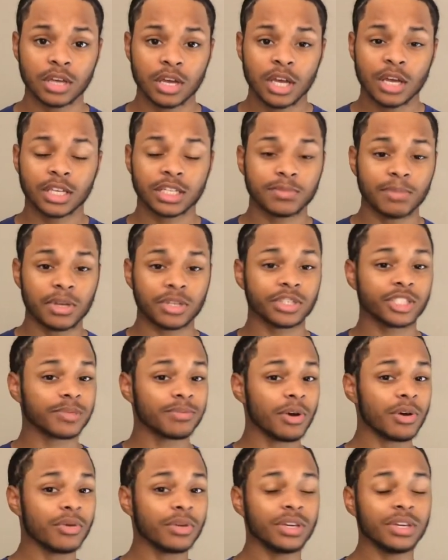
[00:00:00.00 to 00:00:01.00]
It smells
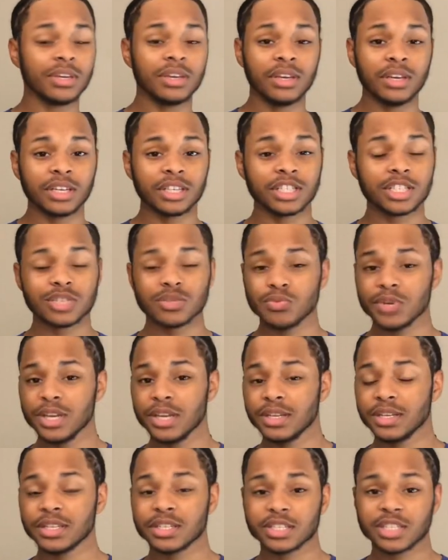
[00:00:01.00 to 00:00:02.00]
smoky,
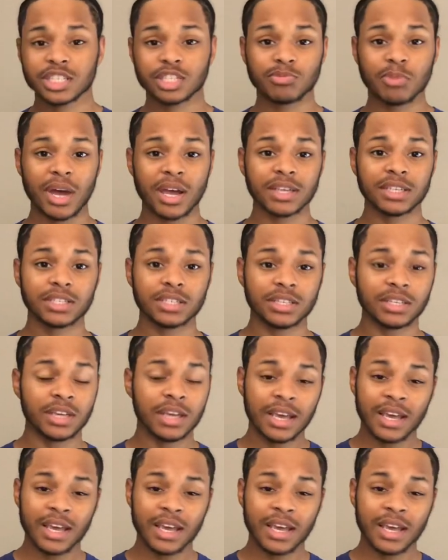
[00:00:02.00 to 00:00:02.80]
sweet, spicy.